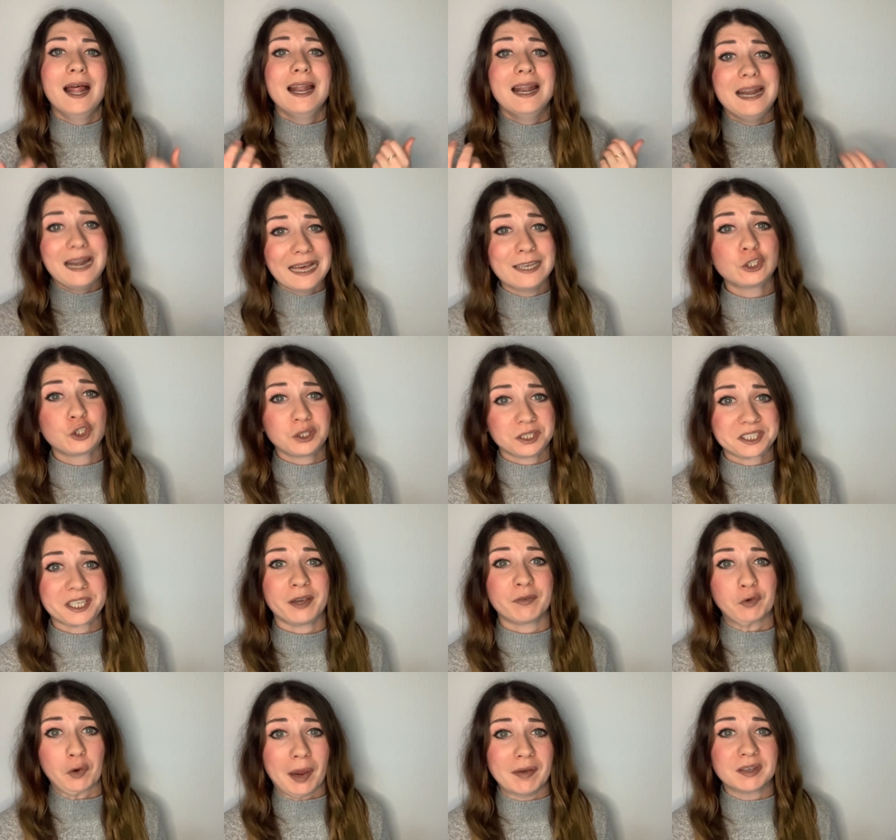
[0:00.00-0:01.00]
Let's just
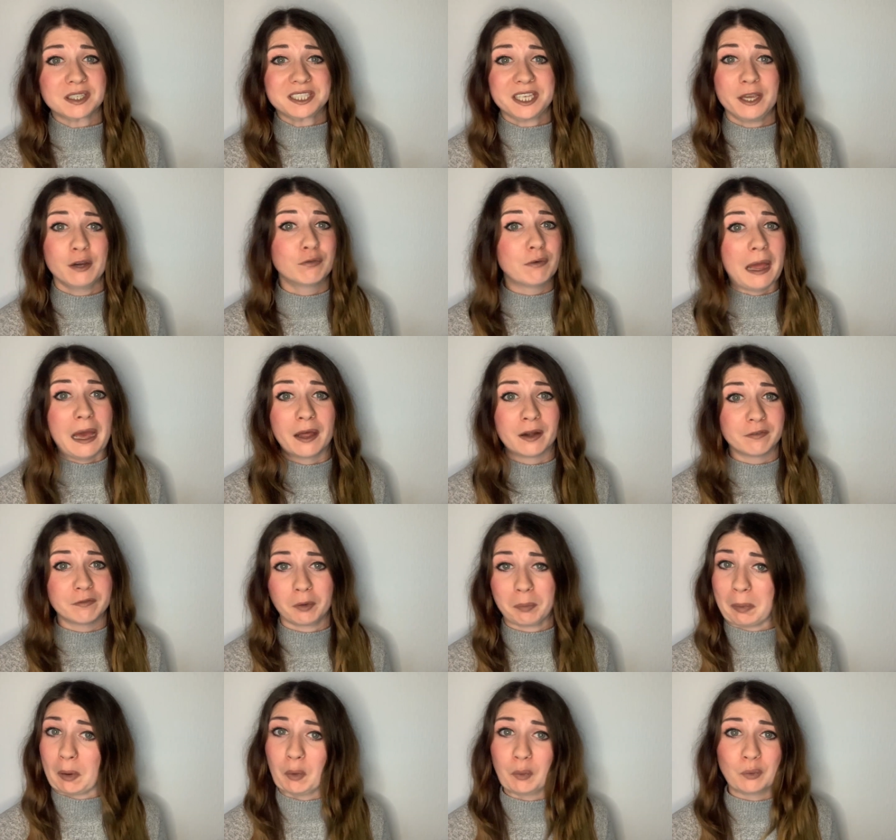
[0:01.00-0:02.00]
give gravity a round of
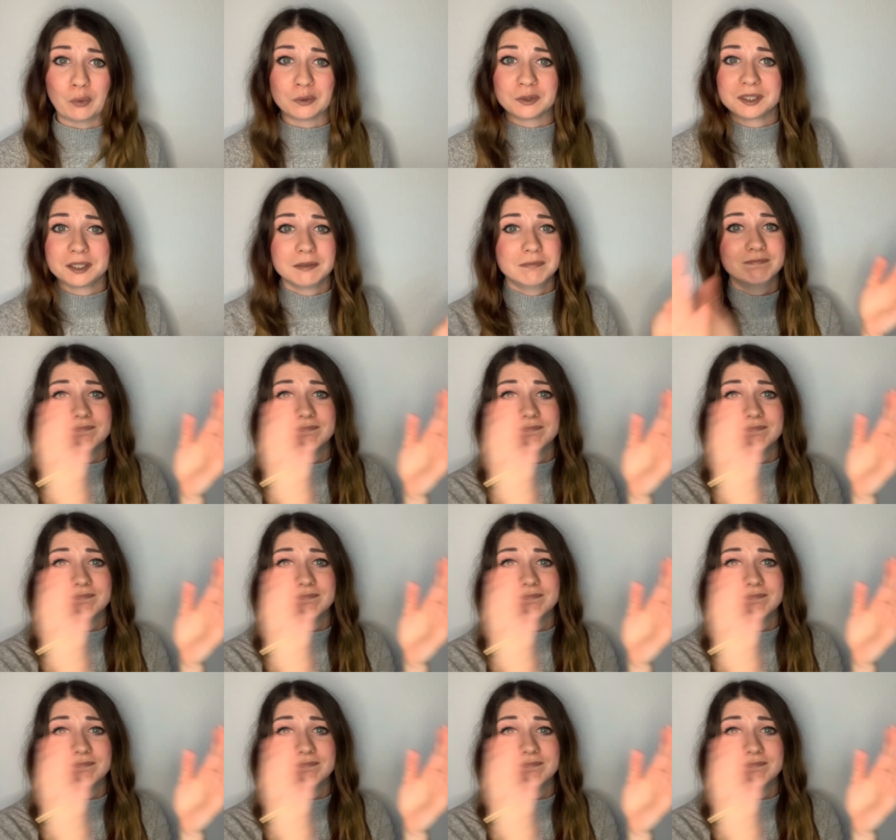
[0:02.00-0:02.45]
applause.